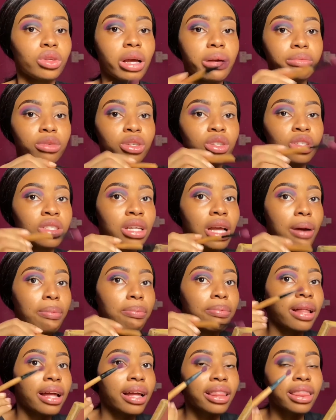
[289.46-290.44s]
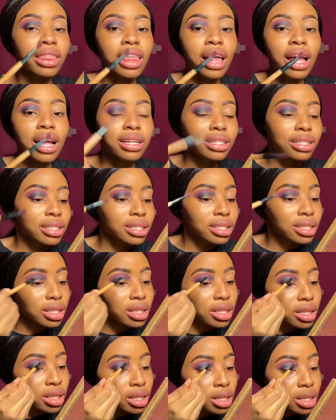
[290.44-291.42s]
I'm just applying that
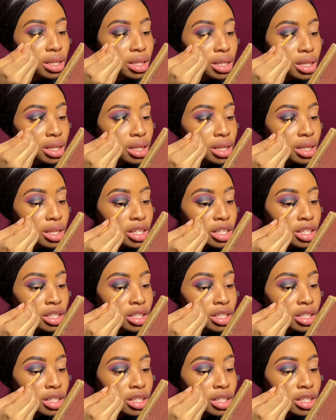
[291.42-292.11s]
in